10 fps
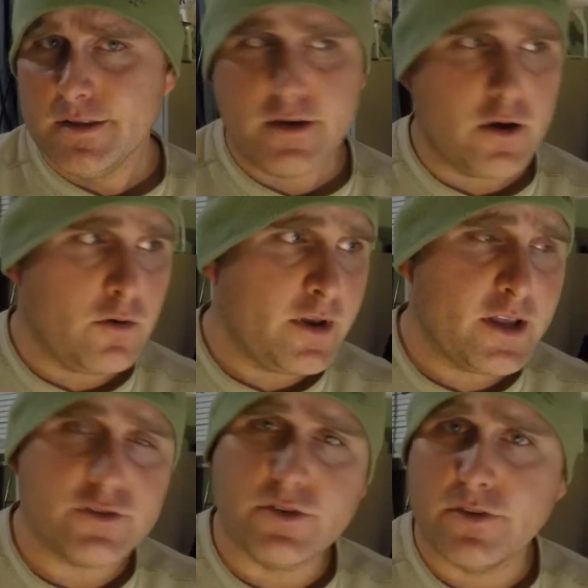you know, an
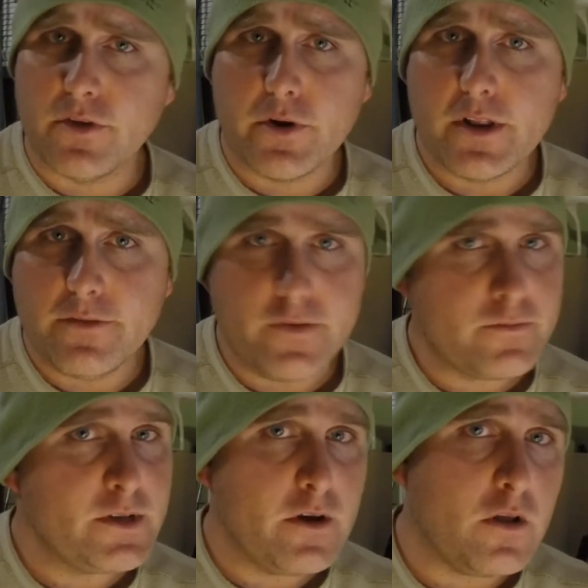extra $30
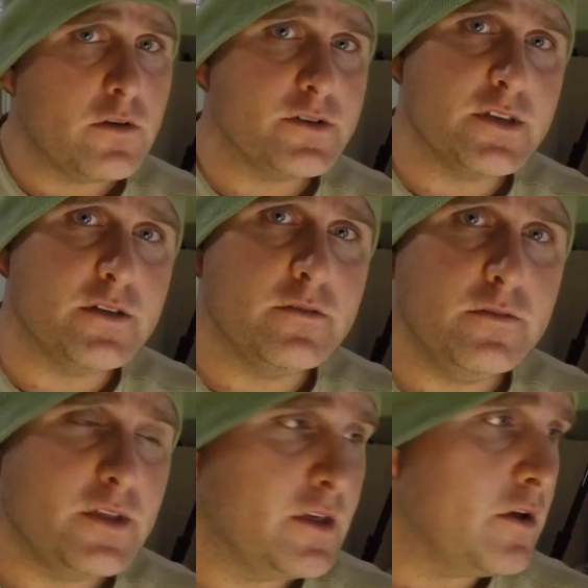to
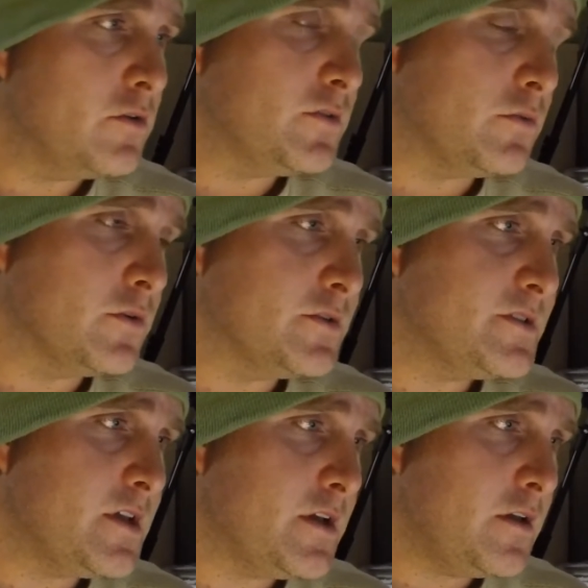$50 can go towards
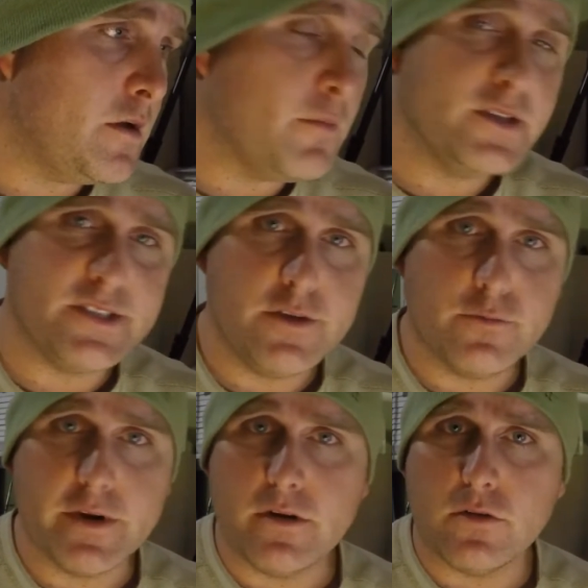a muskie
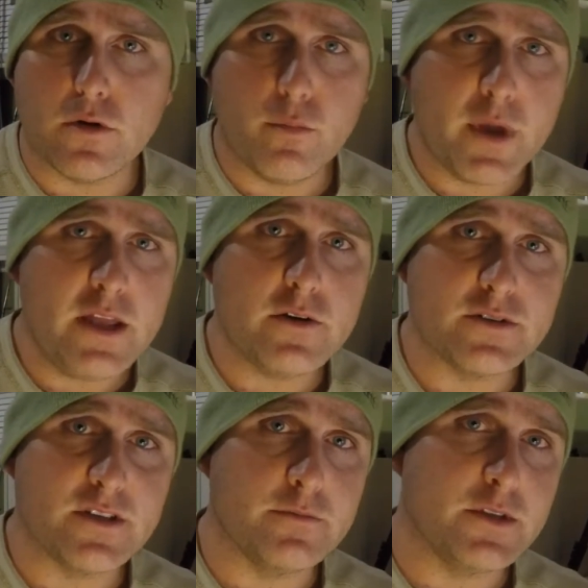reel or a bait or
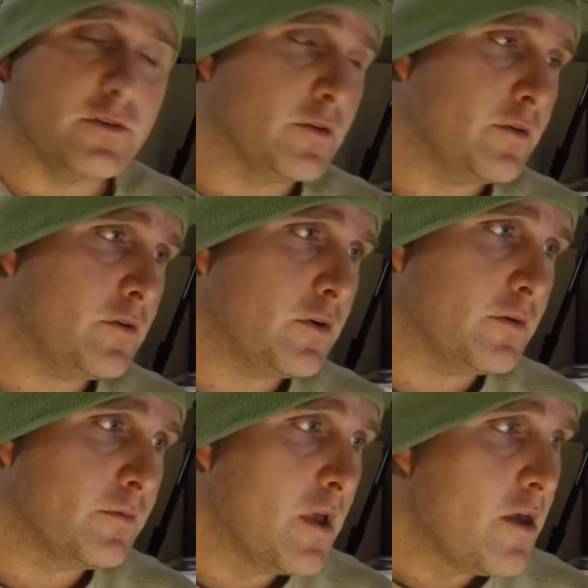something,
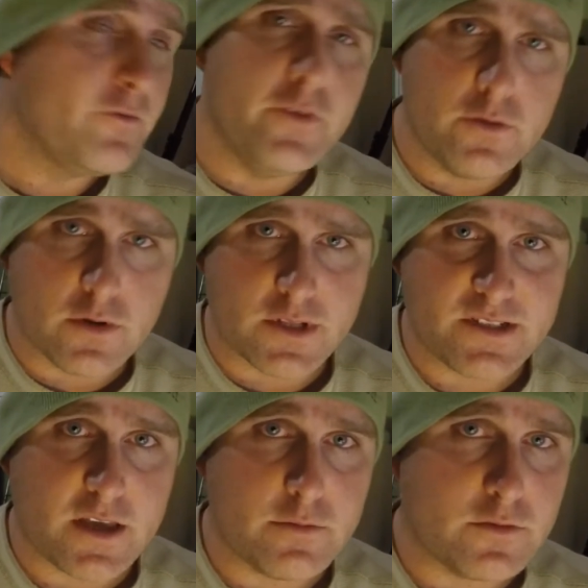or food on the
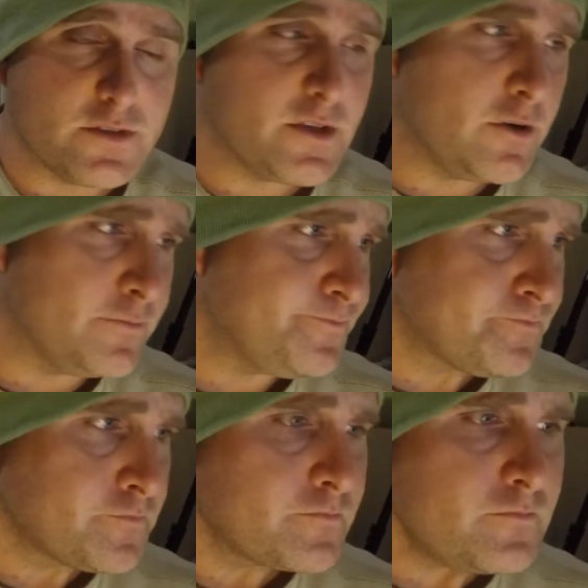table. So
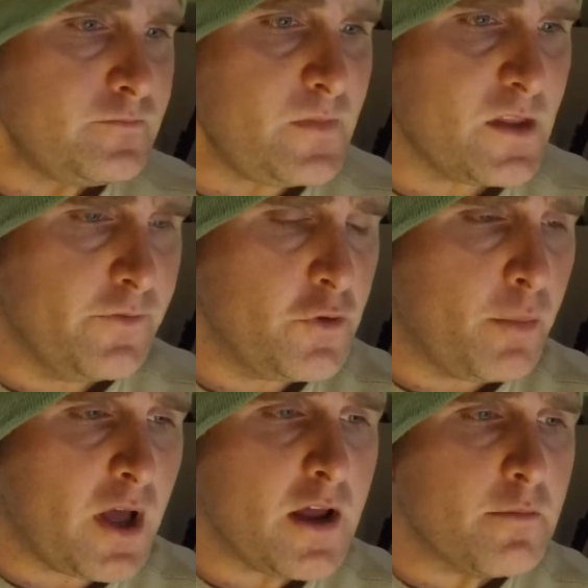if you
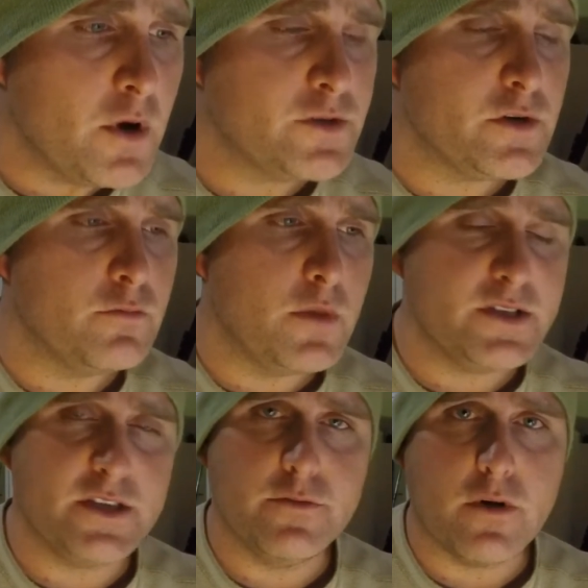buy a Mojo
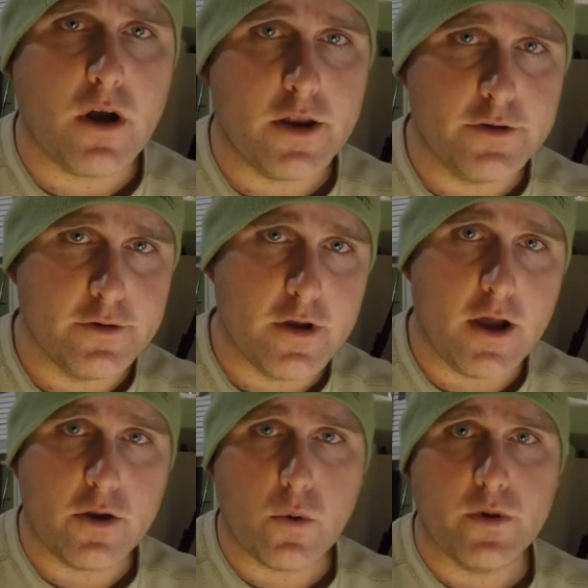muskie rod, you're
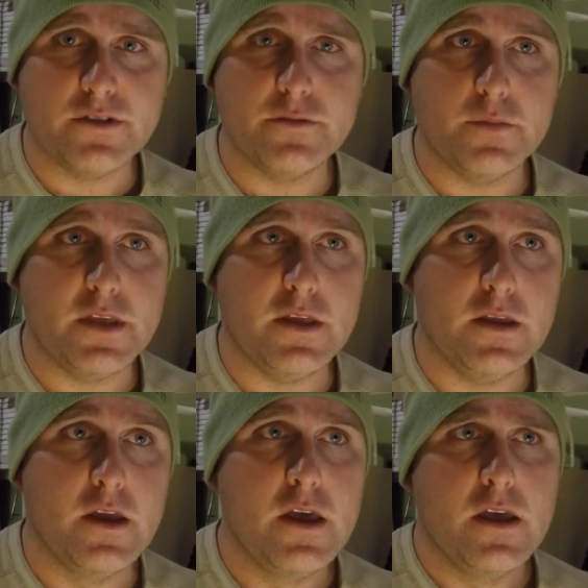not going to
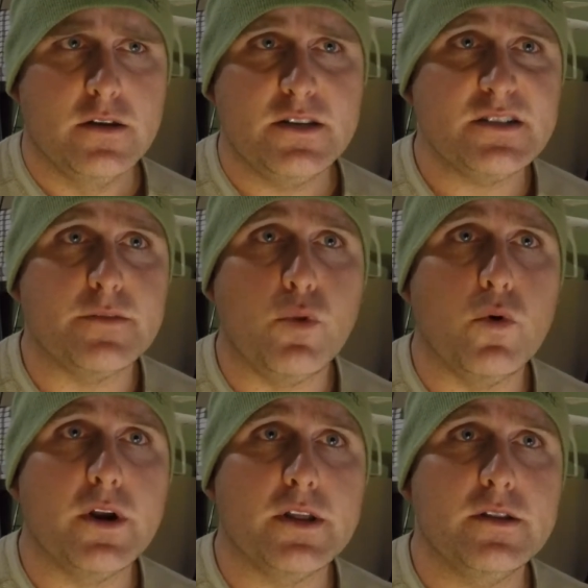be
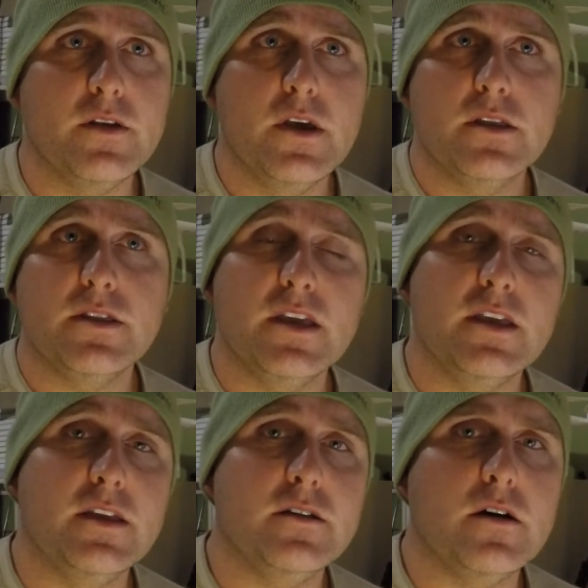disappointed
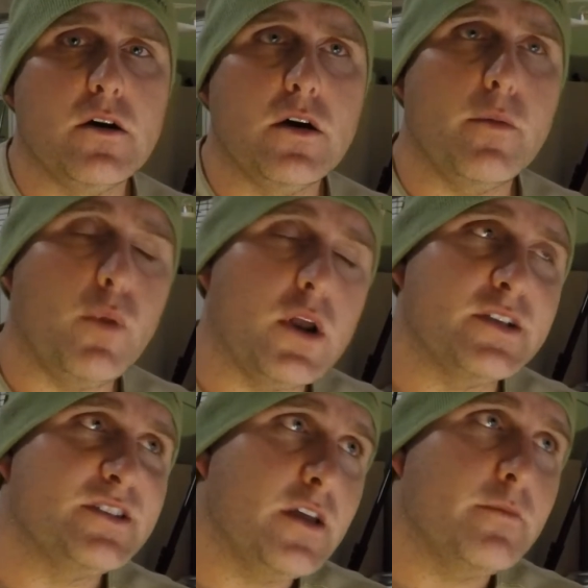thinking, oh, I bought a
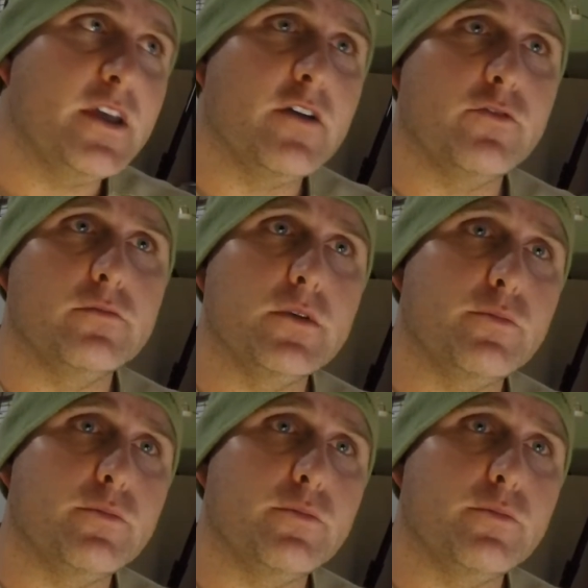step down from